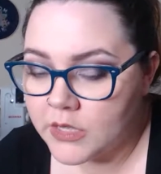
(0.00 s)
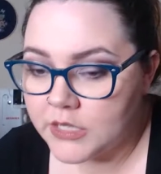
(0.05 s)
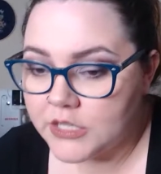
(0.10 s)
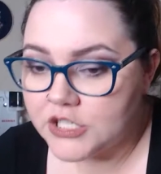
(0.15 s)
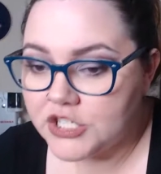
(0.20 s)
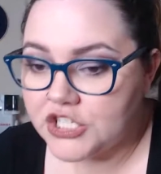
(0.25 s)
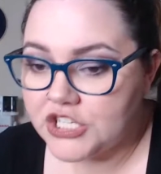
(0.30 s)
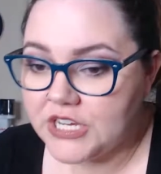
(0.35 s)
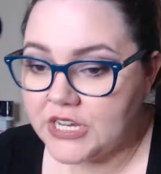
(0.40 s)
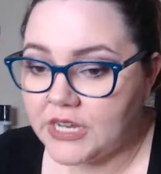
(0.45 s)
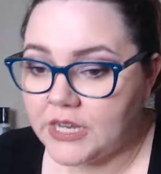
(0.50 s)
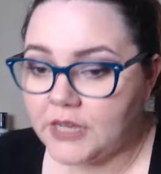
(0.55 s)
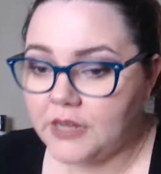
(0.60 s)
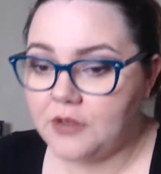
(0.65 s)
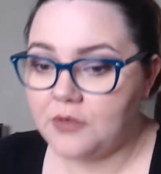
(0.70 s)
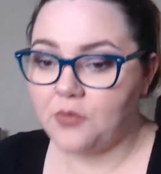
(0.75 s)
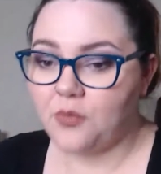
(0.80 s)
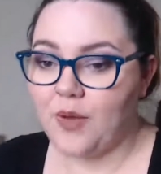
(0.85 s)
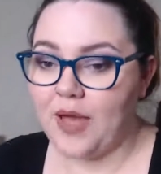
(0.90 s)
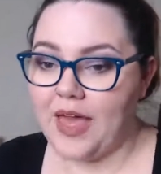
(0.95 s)
Jean
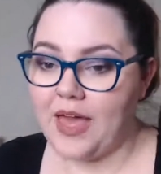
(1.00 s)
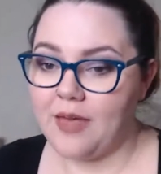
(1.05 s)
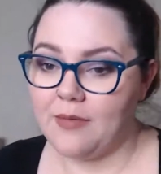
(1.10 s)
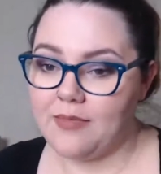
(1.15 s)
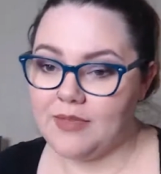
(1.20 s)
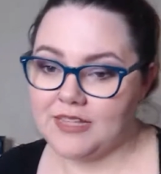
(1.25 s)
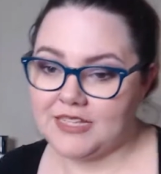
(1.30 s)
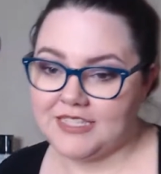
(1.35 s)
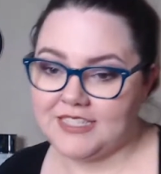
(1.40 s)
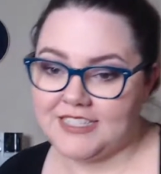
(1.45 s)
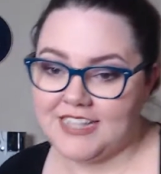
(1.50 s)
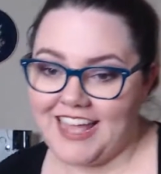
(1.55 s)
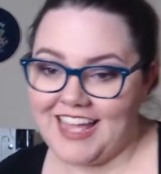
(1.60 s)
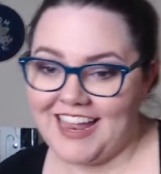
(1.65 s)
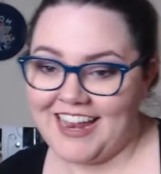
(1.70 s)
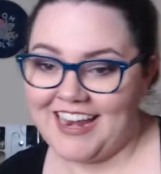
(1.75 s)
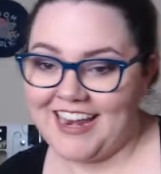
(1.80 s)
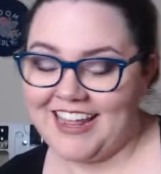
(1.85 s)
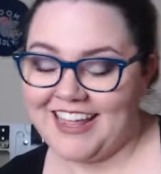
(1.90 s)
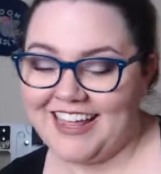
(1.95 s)
Webb
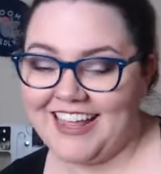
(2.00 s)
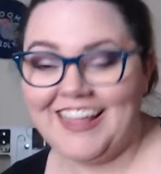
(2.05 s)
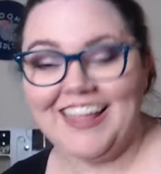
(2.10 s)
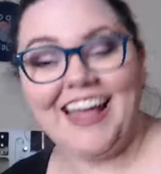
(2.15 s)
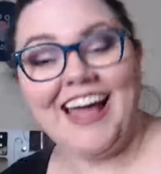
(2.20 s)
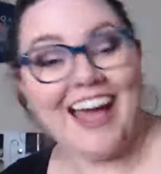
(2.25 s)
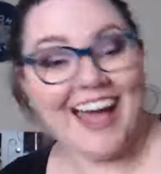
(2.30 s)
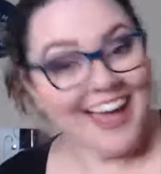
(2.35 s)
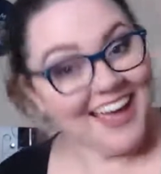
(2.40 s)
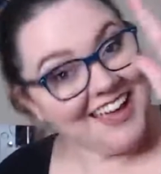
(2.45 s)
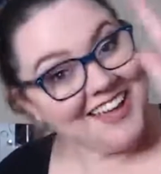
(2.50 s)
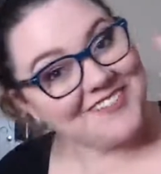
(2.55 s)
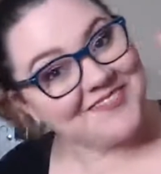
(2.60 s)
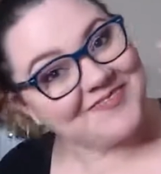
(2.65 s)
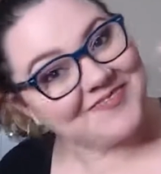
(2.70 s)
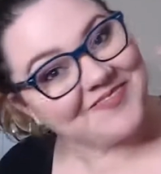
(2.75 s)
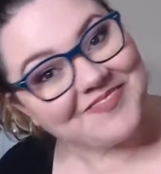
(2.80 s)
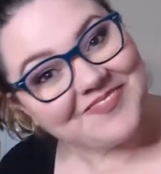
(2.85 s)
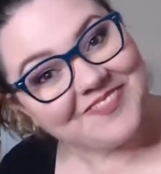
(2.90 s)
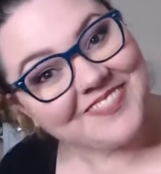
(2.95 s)
said, hi.
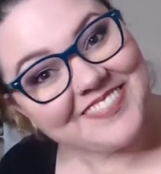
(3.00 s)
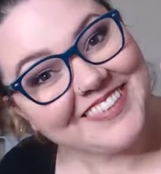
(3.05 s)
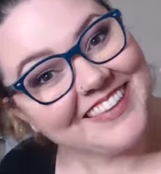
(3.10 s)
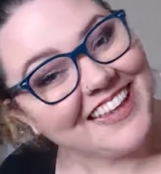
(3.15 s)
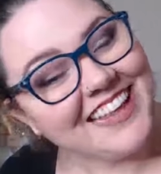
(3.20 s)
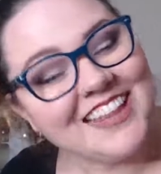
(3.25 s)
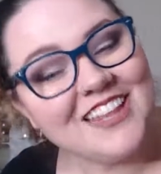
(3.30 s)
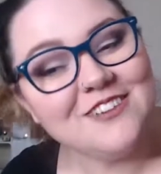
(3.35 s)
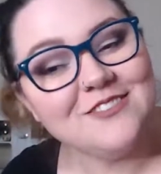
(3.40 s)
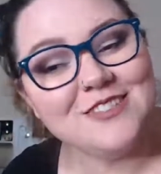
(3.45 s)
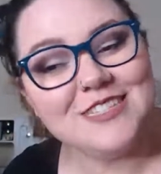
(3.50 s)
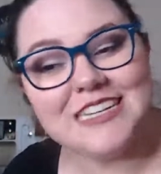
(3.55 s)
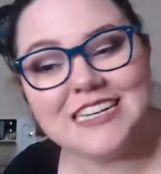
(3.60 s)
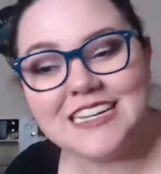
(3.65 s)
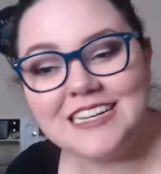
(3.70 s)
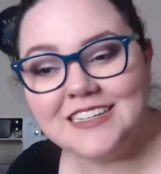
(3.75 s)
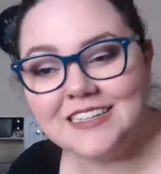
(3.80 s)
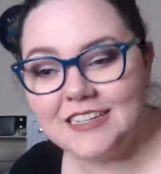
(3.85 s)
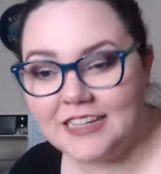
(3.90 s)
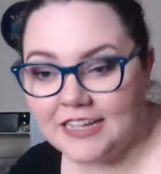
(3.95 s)
Hello,
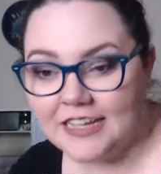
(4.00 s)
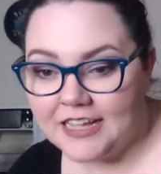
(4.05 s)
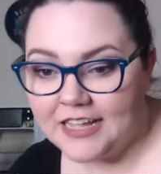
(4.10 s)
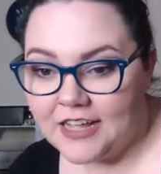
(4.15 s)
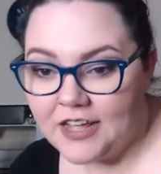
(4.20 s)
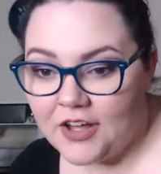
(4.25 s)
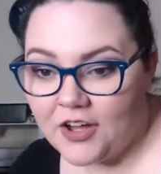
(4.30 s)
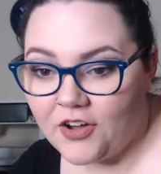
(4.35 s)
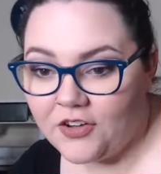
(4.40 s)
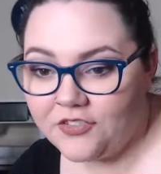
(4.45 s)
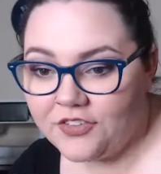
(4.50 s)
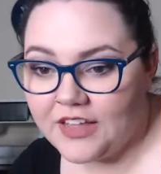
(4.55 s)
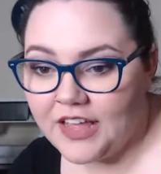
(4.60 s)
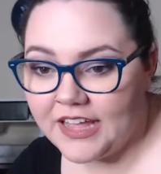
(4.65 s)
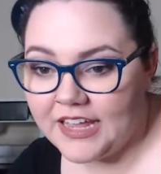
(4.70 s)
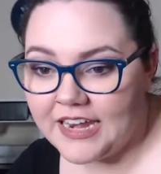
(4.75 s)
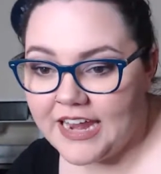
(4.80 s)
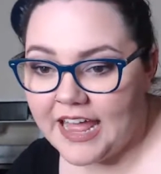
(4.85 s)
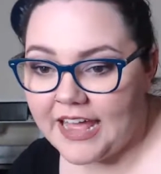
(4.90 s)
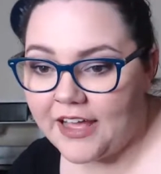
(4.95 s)
Jean. Hopefully I
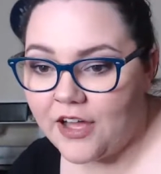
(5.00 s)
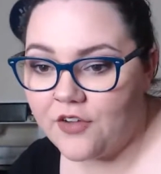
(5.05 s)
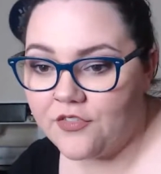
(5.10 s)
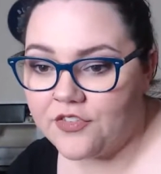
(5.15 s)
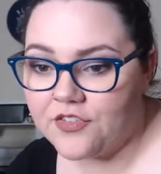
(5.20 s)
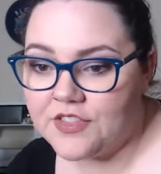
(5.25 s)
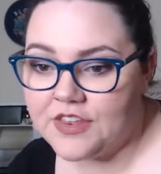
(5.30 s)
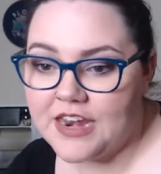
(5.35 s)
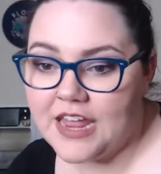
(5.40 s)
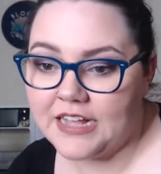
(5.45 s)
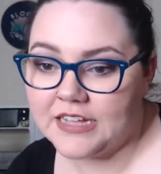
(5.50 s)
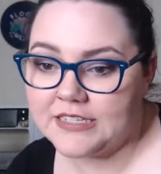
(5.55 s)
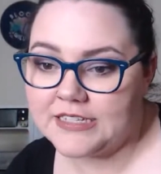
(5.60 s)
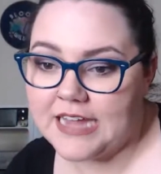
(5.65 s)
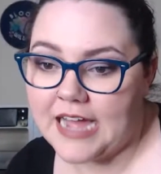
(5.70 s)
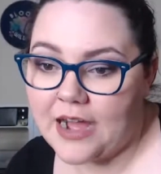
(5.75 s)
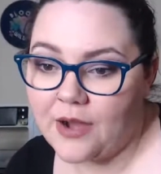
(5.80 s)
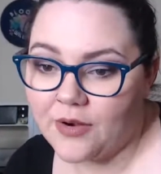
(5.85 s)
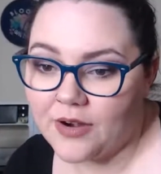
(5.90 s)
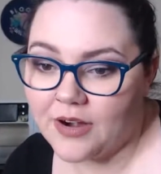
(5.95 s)
can hang out for the next
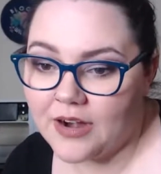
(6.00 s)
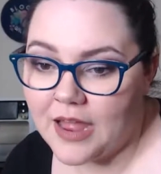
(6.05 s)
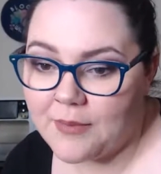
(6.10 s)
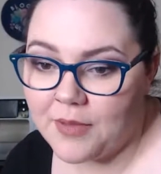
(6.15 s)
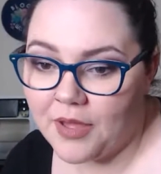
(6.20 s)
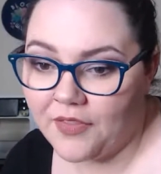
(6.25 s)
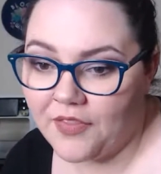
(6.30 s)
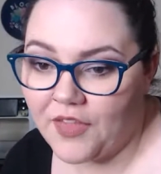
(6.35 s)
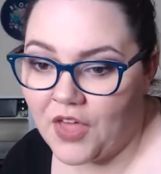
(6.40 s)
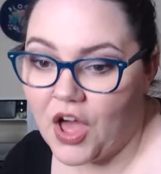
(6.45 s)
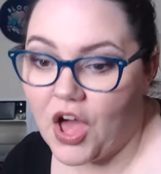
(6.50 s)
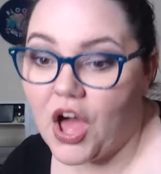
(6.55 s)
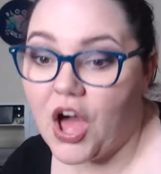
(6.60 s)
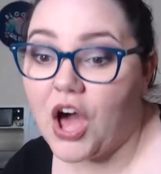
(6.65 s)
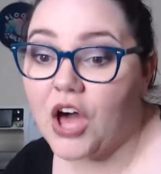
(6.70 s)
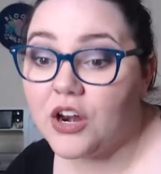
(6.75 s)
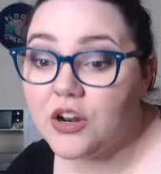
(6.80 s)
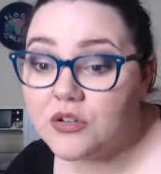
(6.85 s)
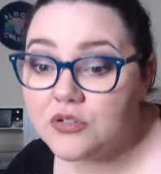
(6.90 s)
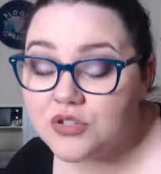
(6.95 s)
hour. I'm on the
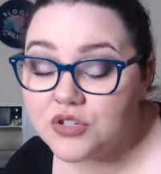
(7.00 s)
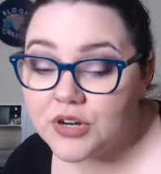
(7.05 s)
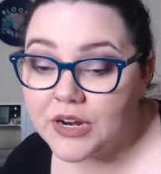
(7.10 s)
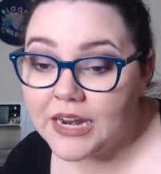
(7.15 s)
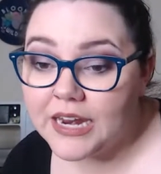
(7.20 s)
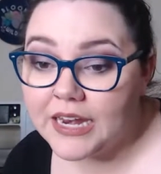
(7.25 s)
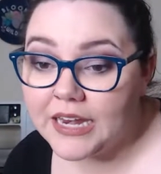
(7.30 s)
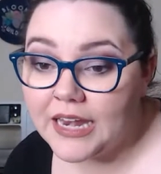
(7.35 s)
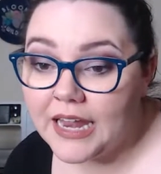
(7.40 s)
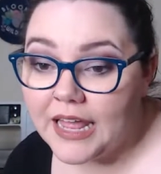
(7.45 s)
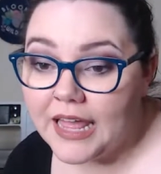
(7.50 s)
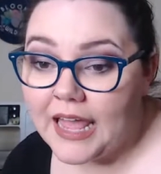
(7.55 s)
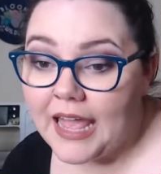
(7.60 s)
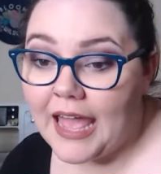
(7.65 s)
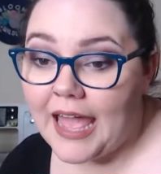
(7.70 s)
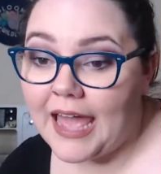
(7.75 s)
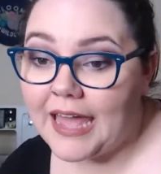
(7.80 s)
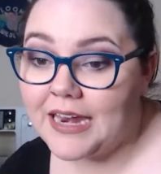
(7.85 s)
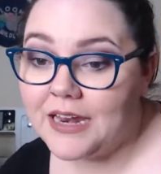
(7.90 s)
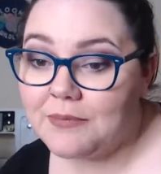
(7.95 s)
auto train
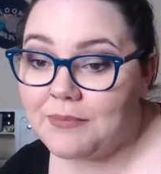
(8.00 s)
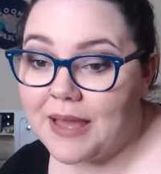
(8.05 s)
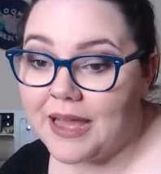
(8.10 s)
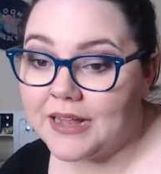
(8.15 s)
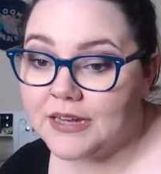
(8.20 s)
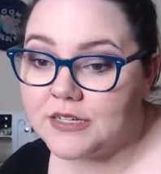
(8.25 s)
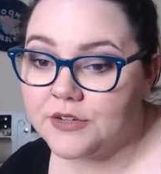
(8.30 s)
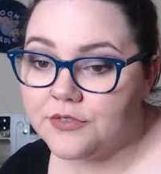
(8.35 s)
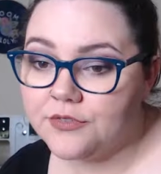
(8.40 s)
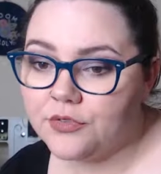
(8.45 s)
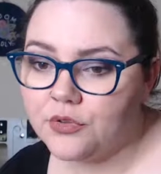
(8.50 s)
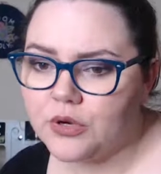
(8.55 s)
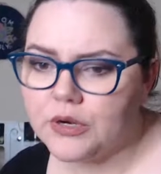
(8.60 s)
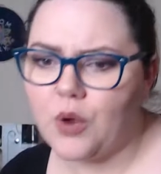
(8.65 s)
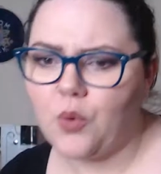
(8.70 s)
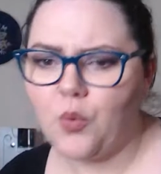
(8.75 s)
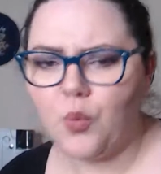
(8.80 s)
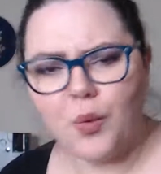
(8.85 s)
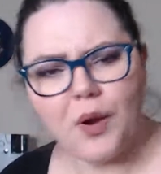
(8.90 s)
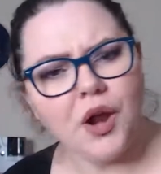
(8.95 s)
headed back to
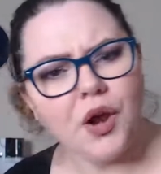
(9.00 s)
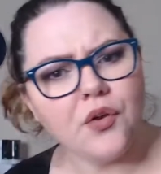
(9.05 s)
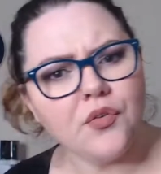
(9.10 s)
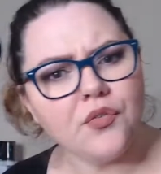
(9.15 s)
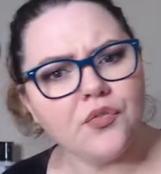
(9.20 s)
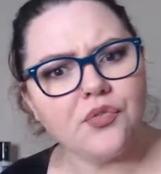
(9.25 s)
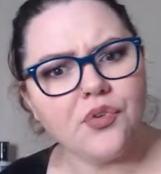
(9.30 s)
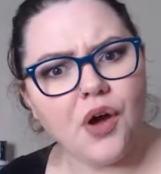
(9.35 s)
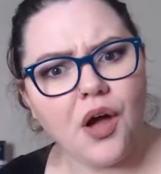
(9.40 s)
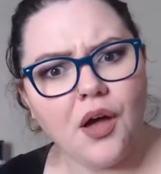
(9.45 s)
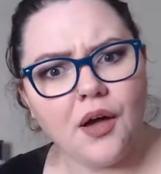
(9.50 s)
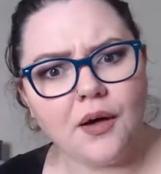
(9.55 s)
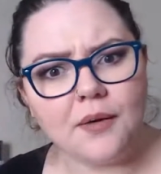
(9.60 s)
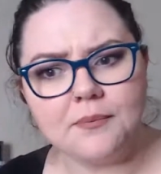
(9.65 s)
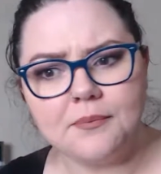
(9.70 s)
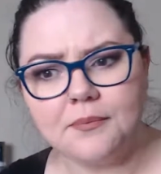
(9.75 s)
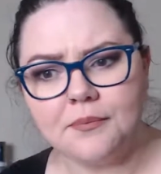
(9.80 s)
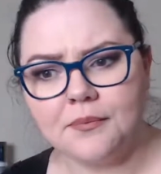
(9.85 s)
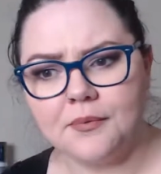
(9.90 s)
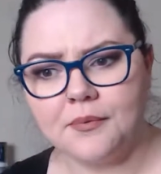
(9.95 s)
Florida. Where
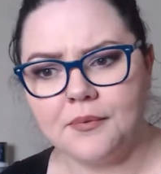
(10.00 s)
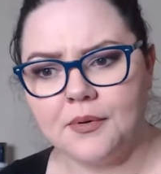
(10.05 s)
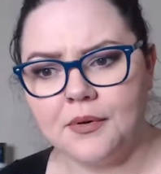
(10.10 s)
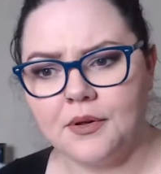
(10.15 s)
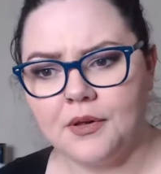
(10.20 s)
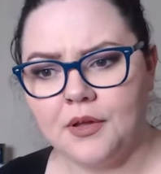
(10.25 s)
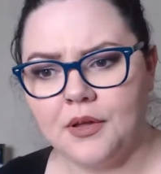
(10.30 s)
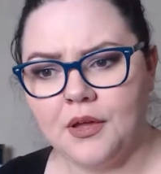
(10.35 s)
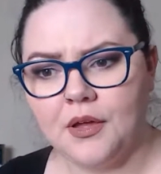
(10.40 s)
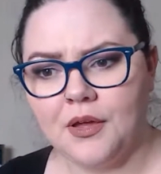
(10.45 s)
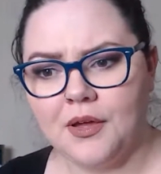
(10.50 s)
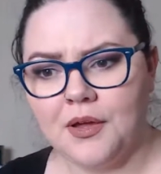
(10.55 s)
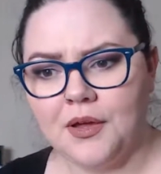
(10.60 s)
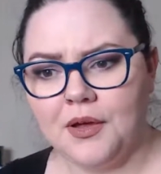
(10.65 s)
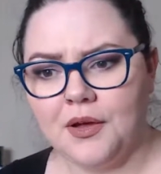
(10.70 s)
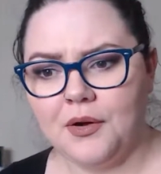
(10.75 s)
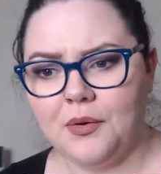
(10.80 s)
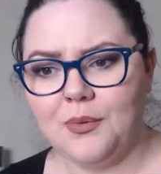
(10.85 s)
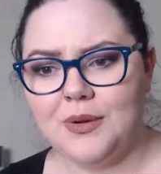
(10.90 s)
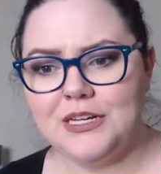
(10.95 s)
from?
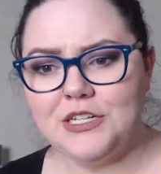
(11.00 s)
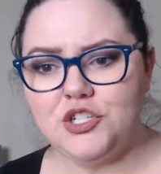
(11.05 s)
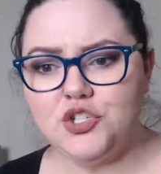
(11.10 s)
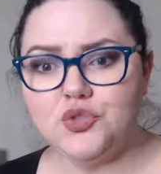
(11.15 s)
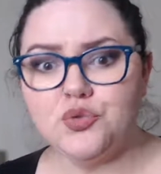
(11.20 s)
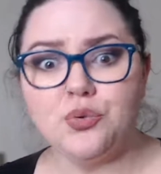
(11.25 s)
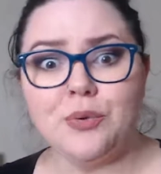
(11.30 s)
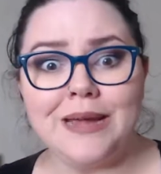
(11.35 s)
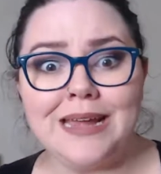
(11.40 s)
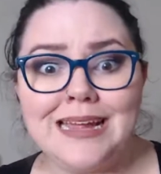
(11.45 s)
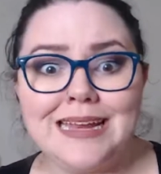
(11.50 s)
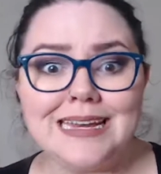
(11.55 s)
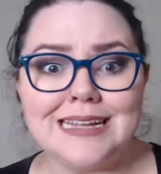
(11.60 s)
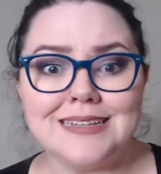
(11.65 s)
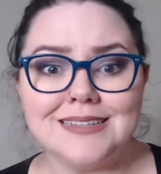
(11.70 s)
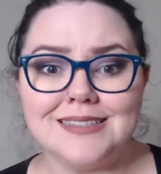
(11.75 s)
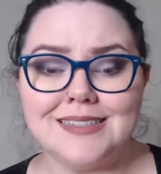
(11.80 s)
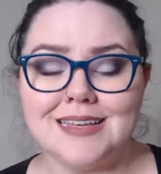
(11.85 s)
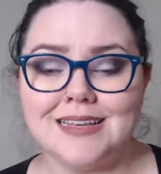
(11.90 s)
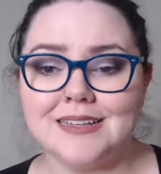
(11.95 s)
Which train
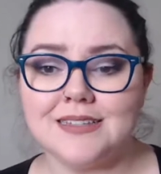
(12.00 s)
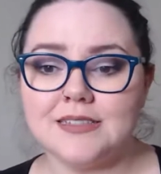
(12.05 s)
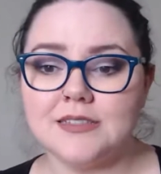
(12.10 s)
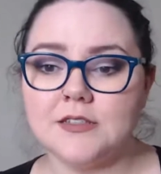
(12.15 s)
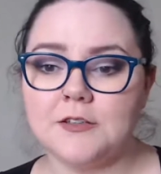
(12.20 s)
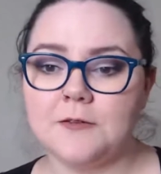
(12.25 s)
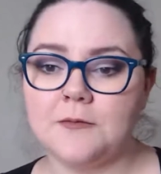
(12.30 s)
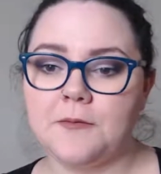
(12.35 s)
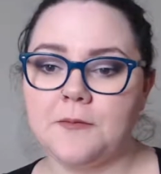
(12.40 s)
is this?